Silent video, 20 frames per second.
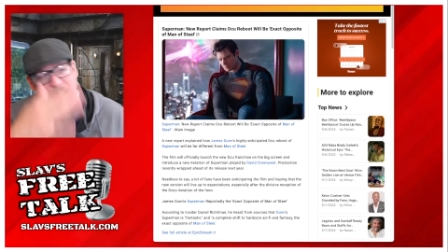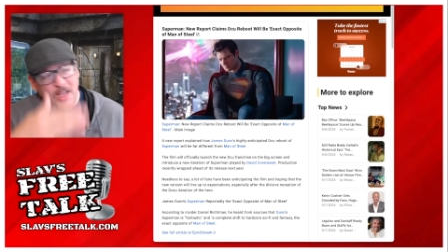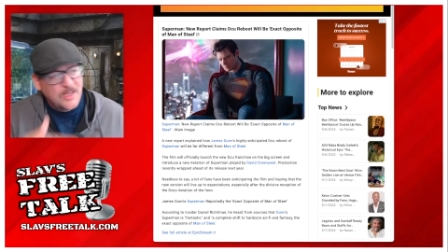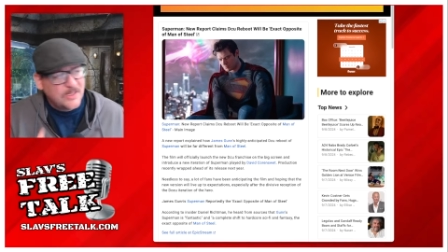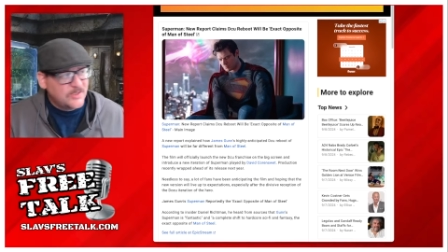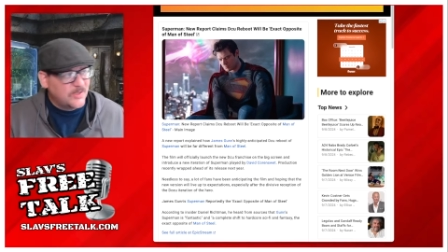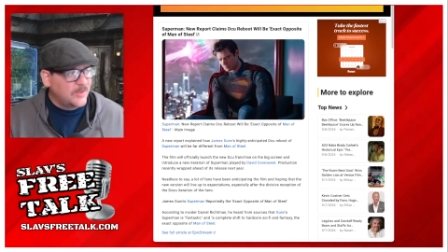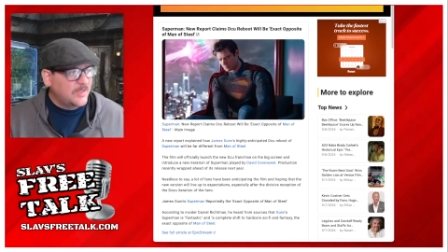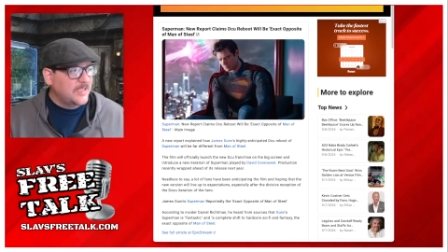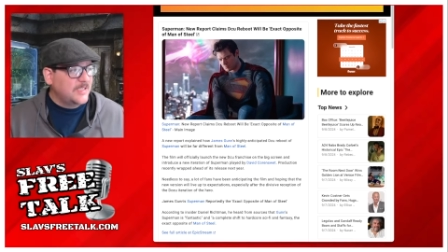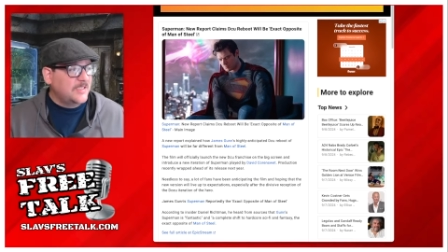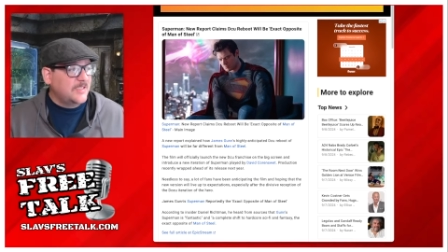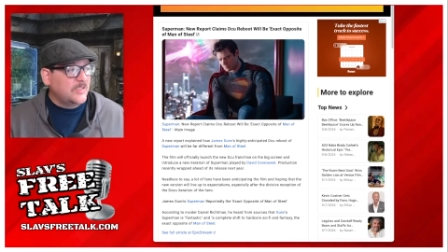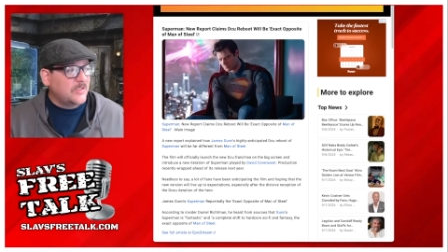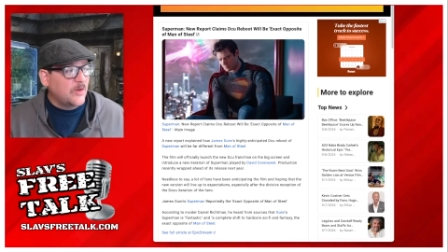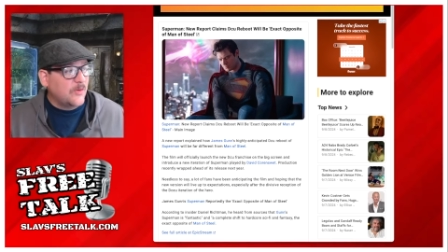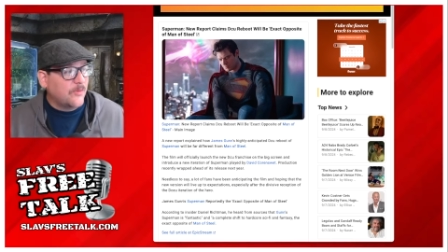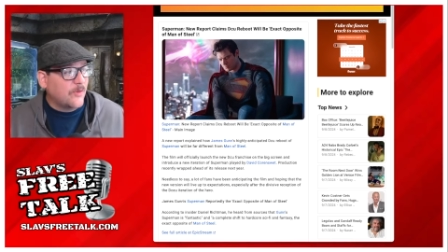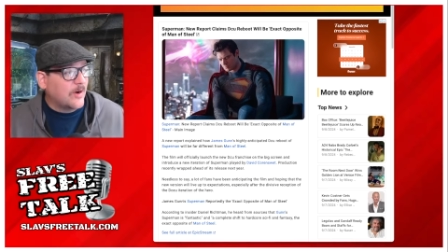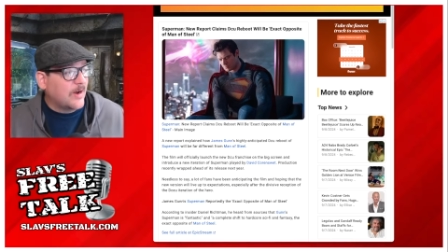So this is
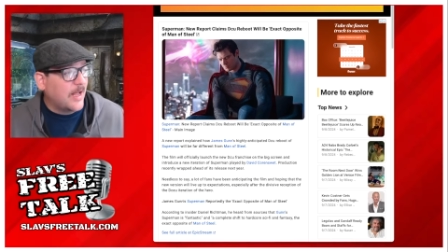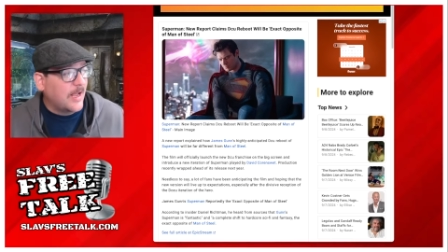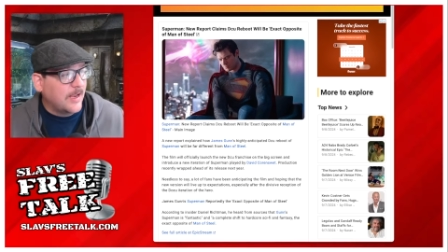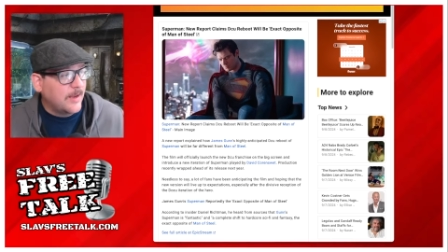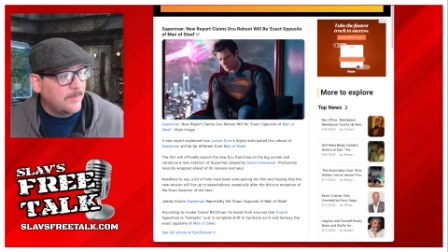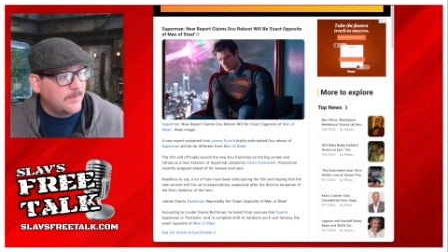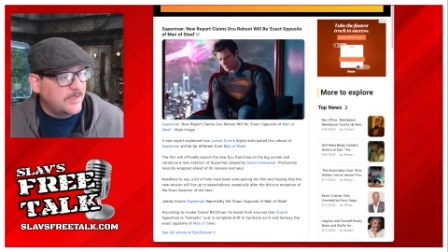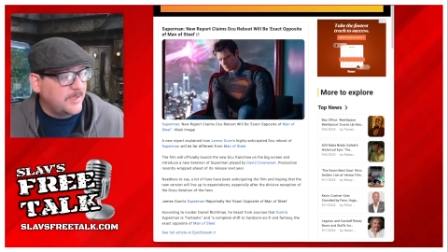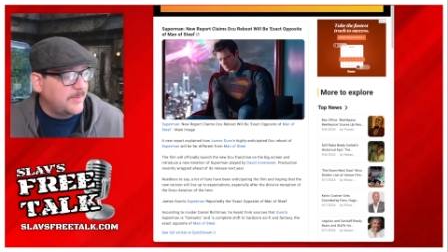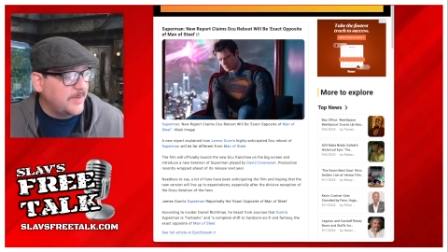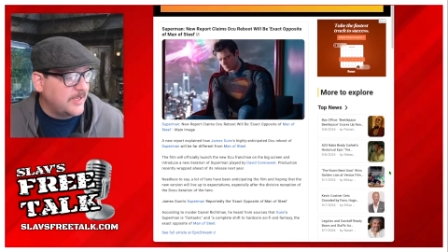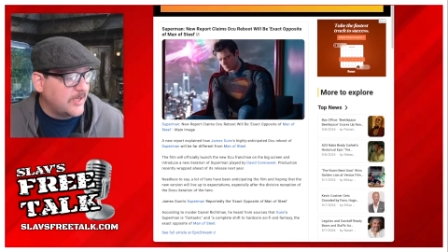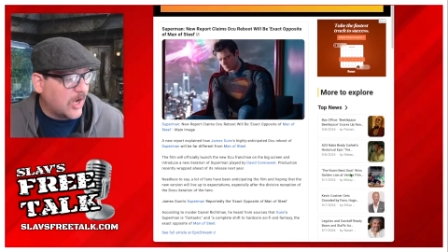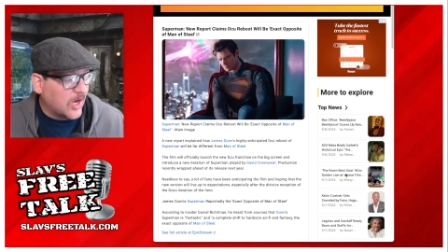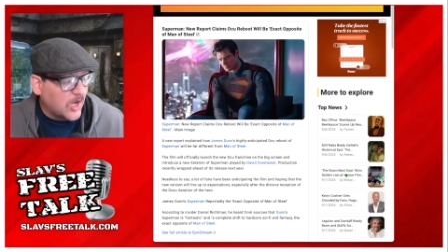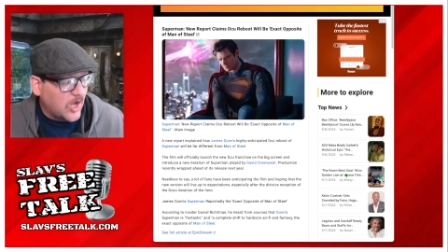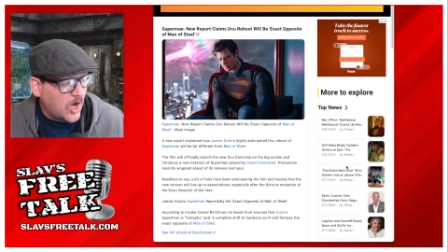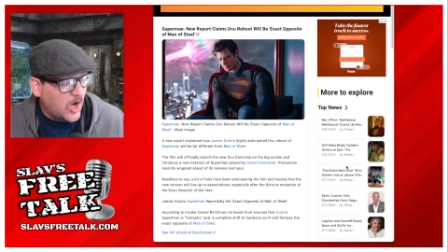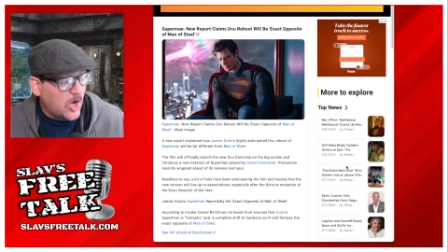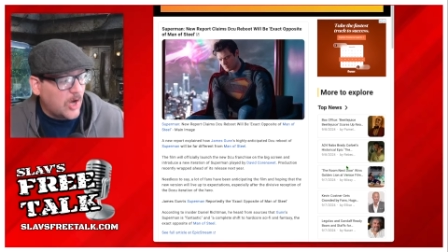over at
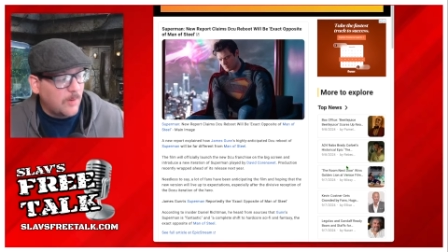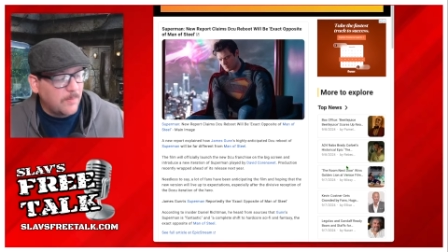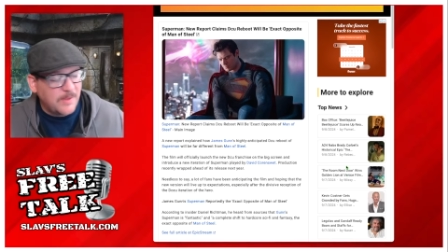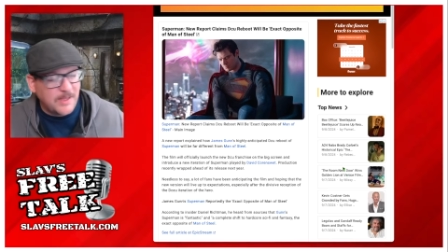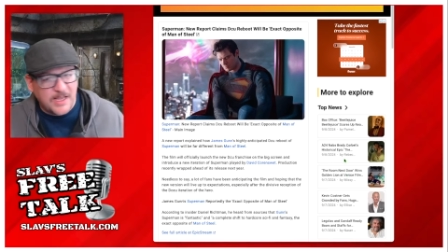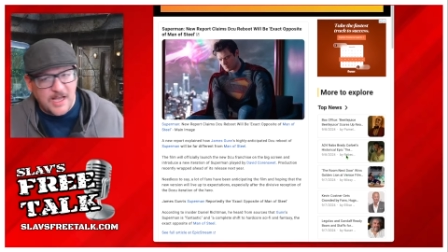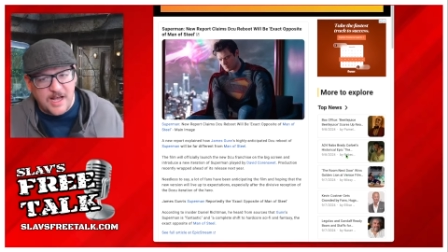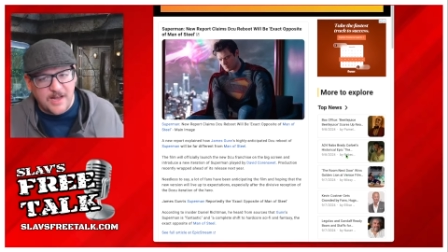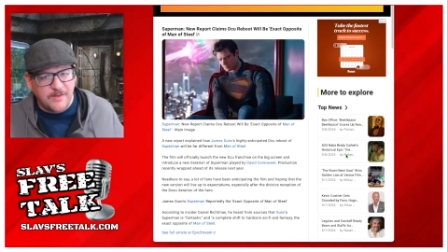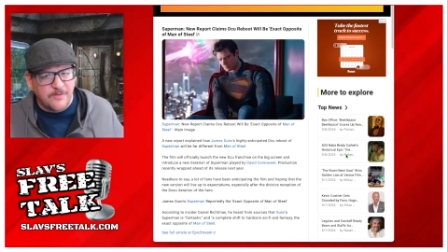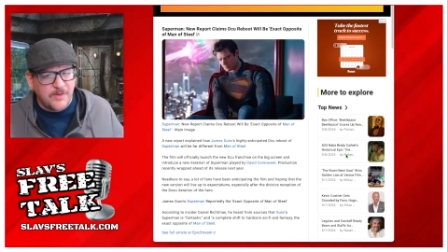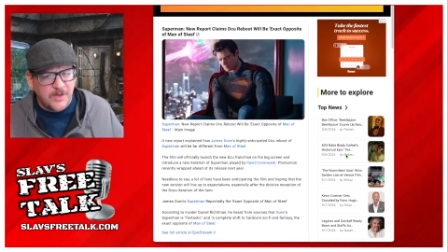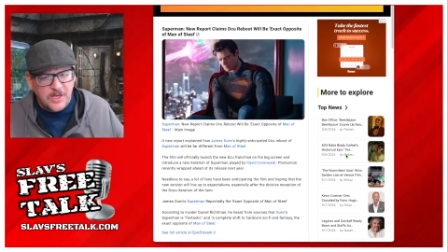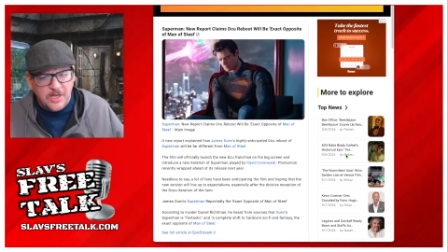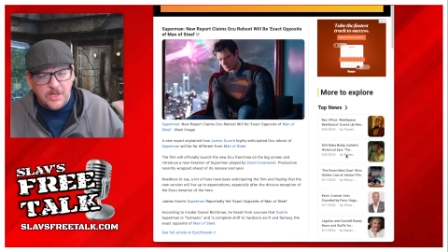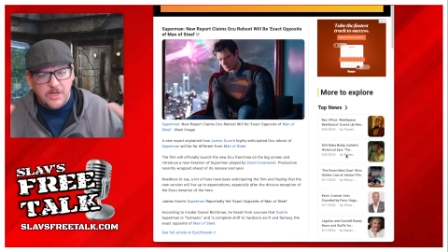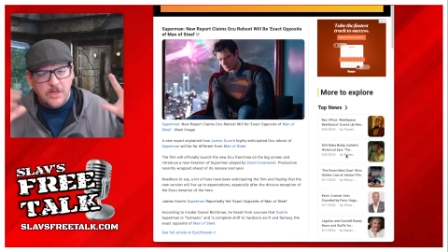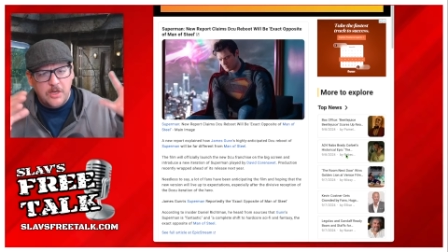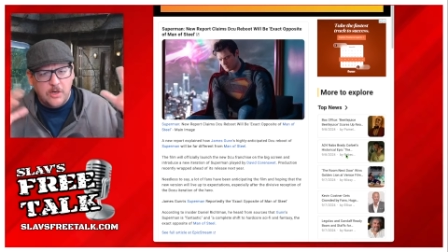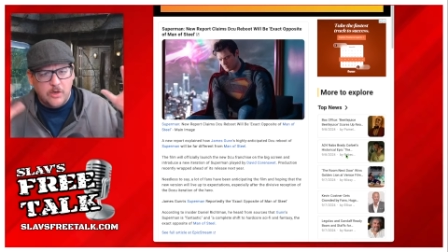imdb.com. They kind of
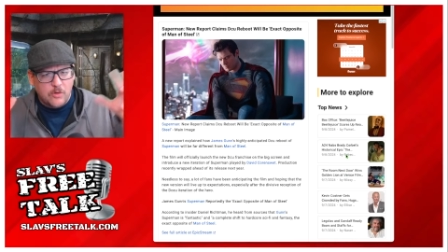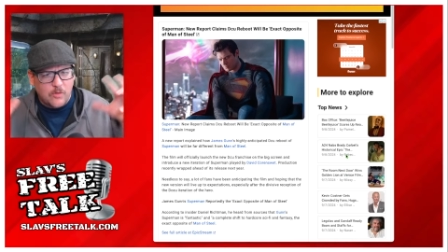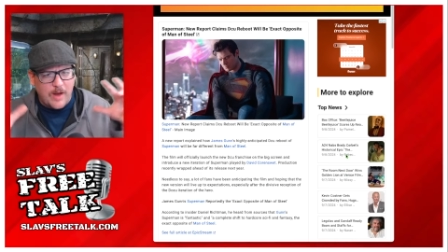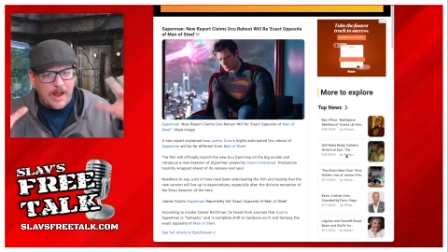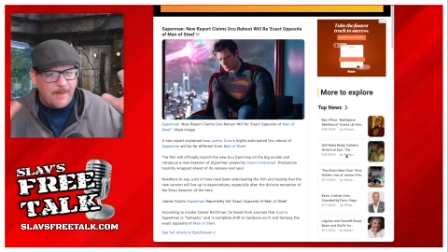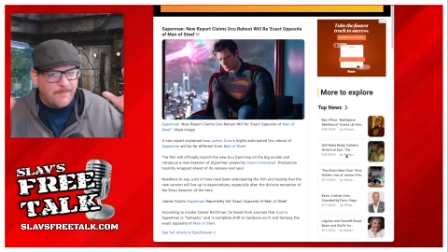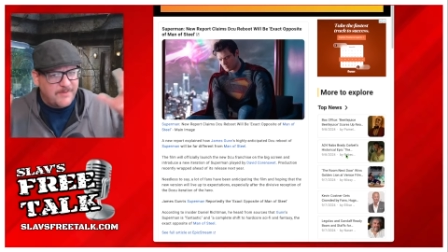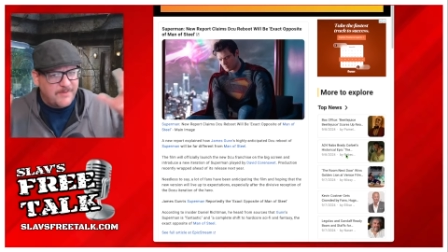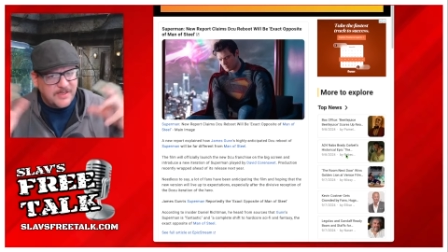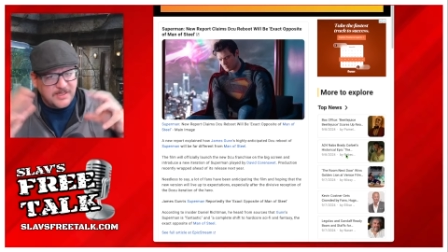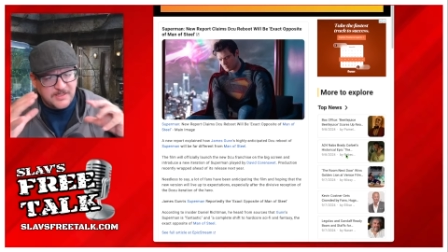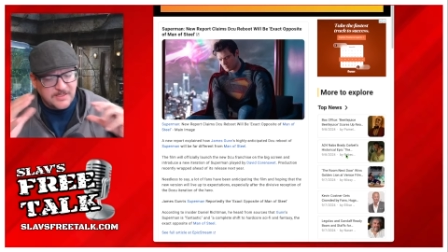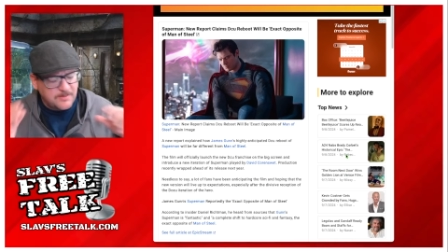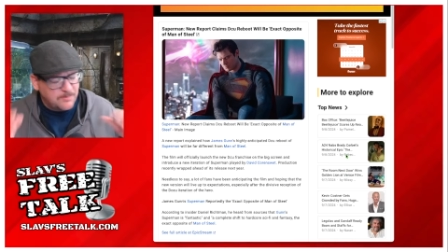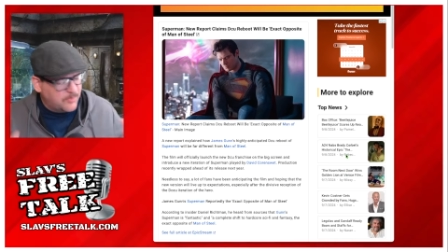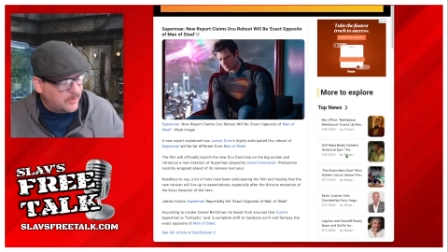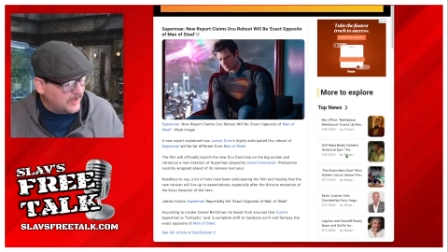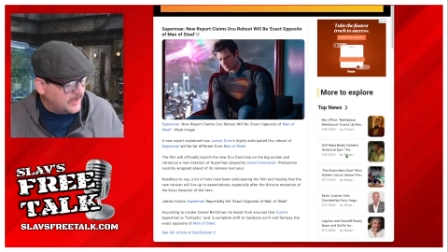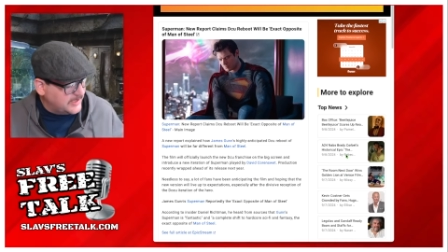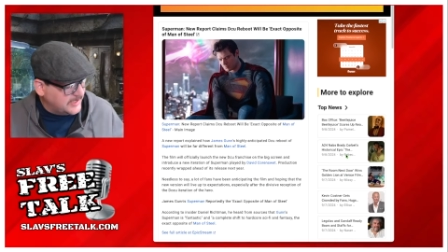grab this and
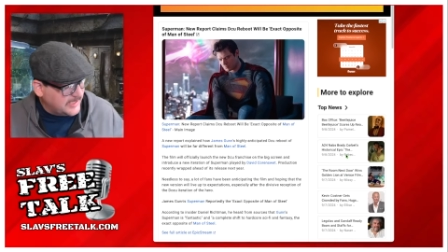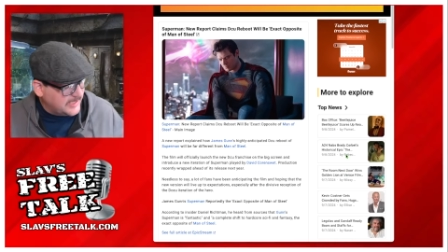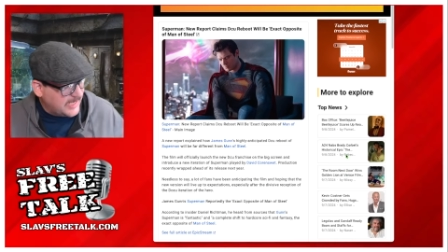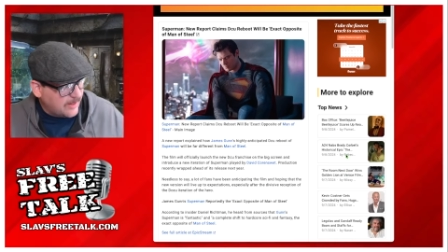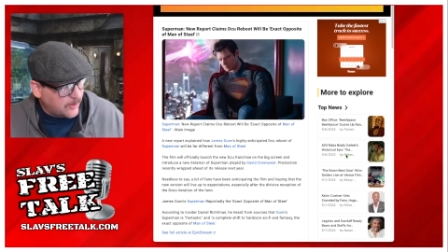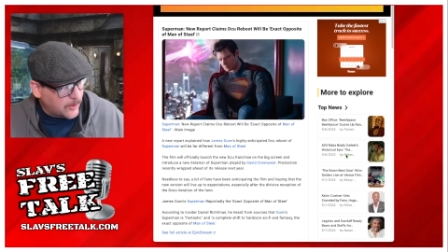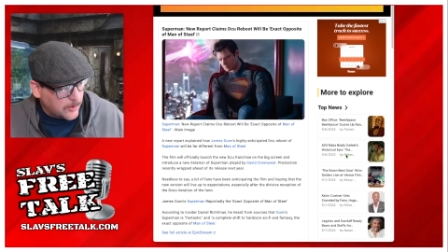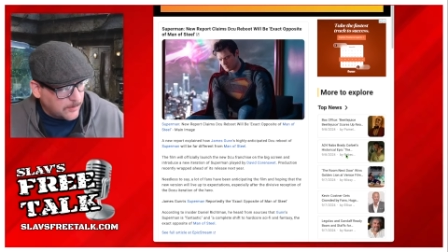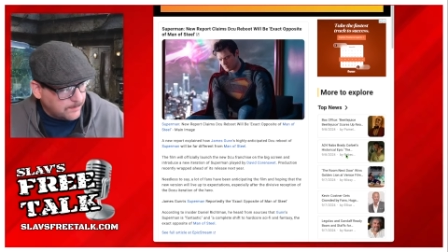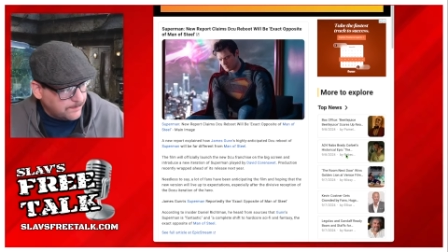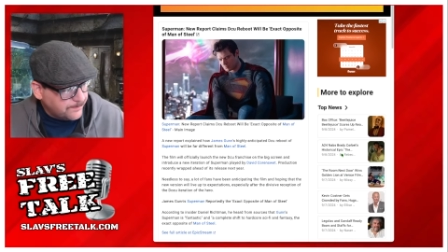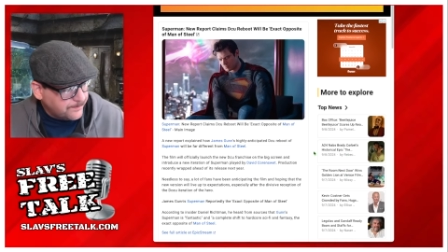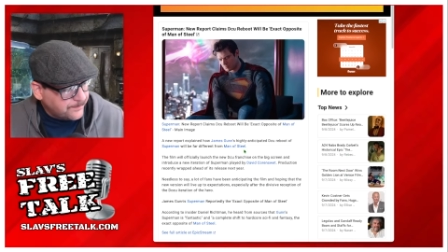put it together.